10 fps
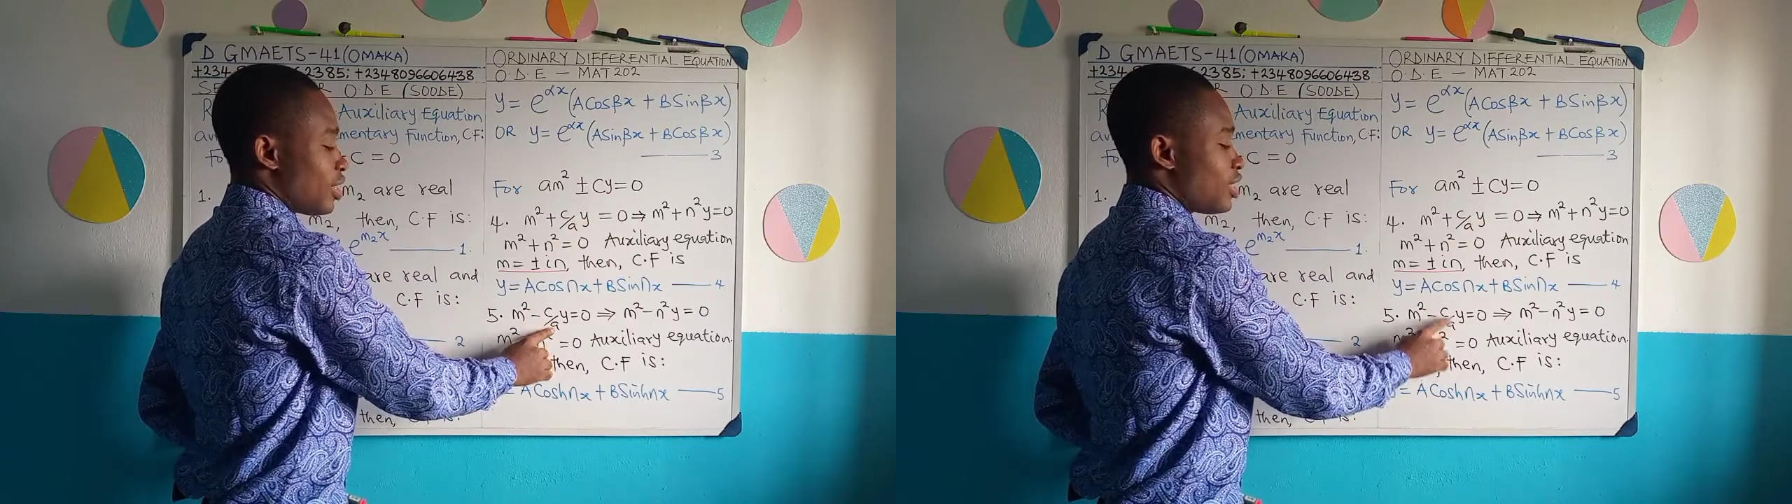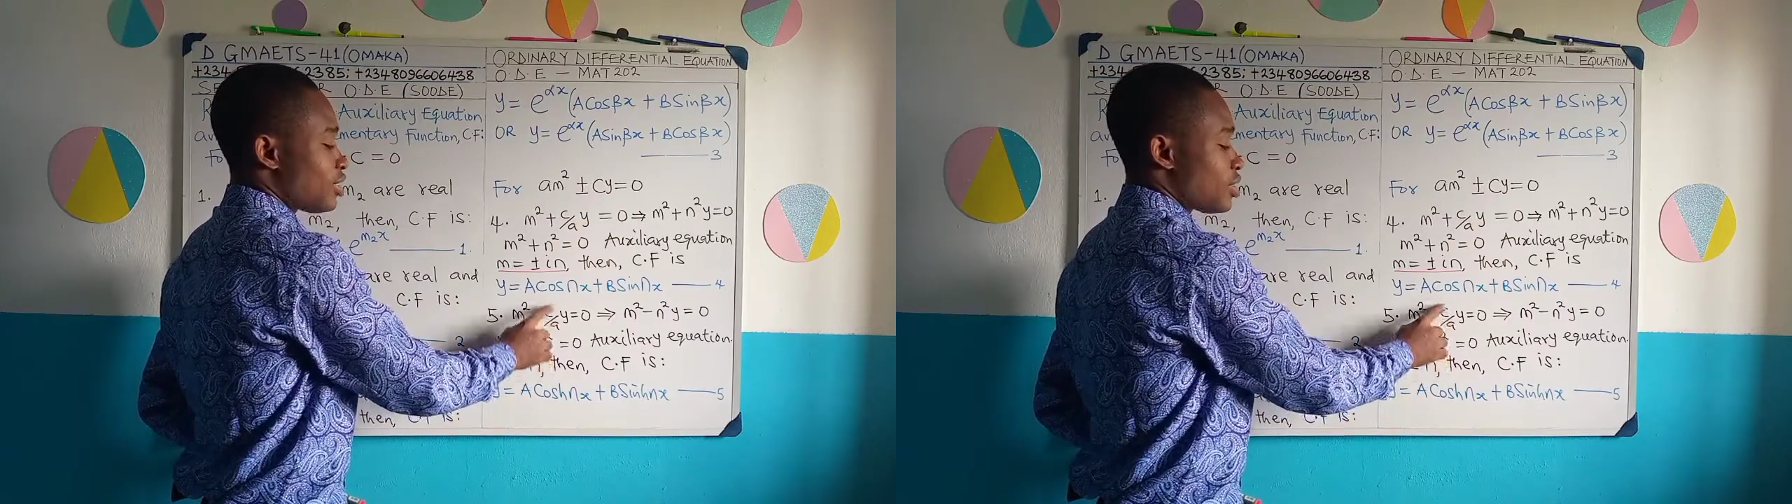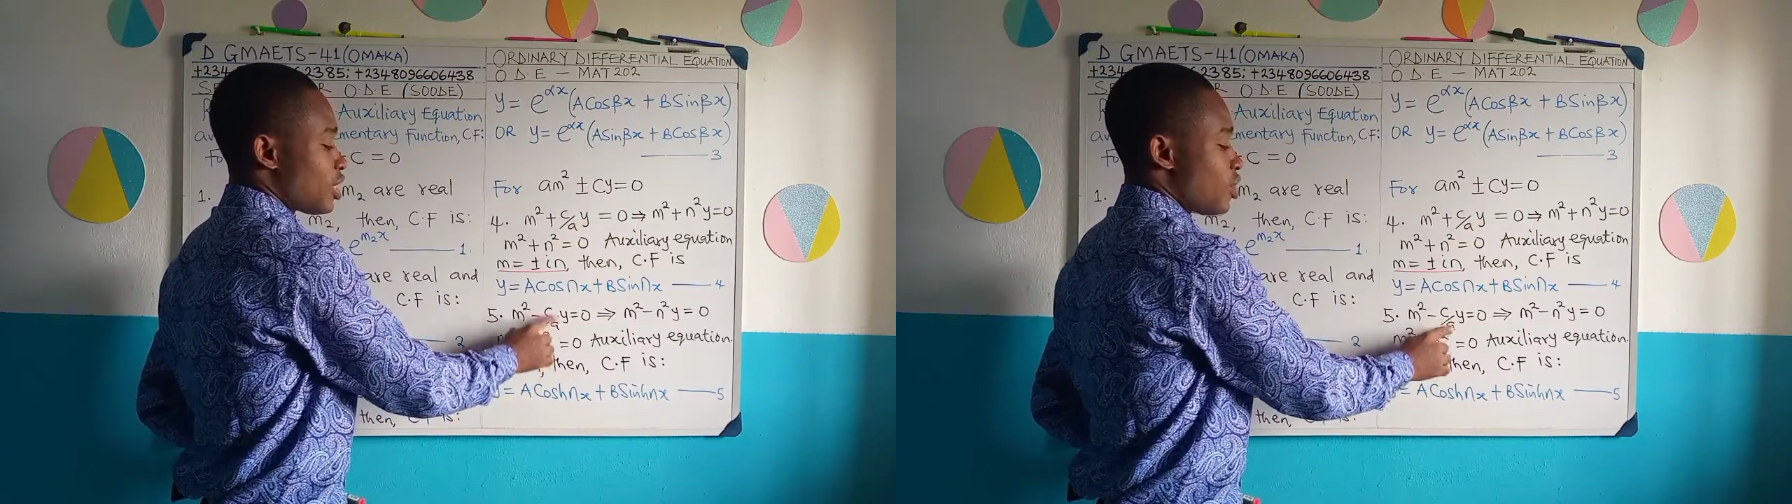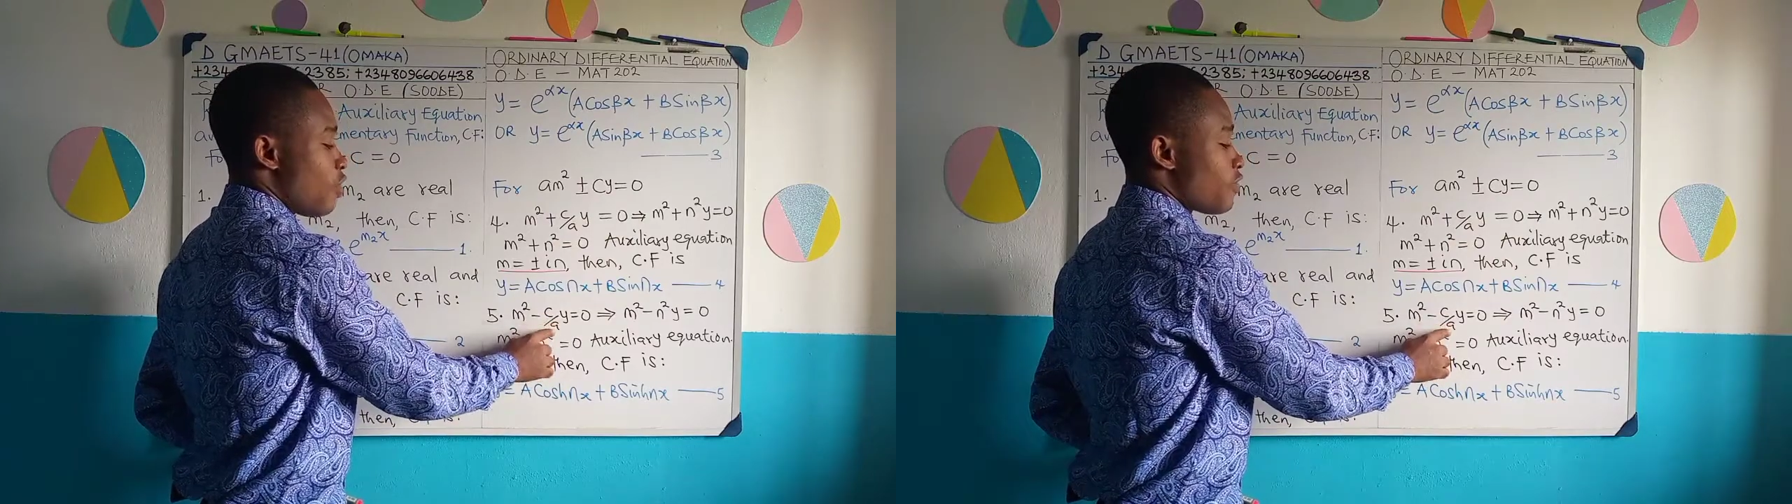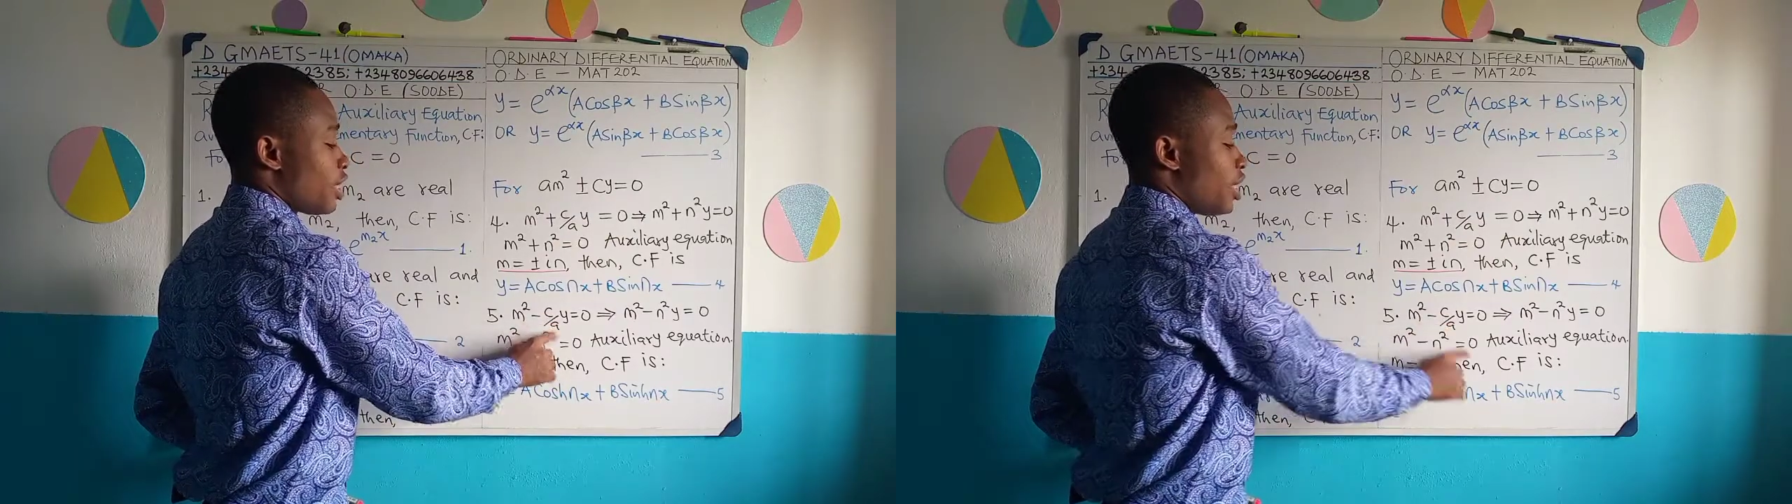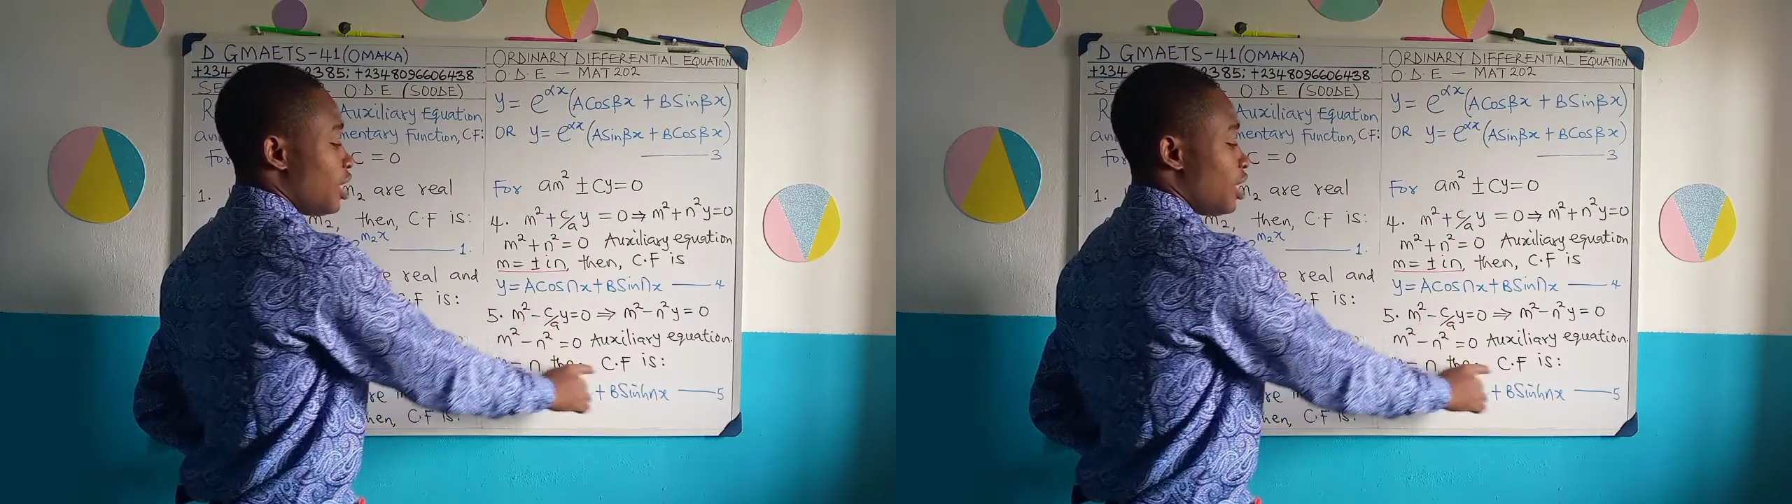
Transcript: Then c over a,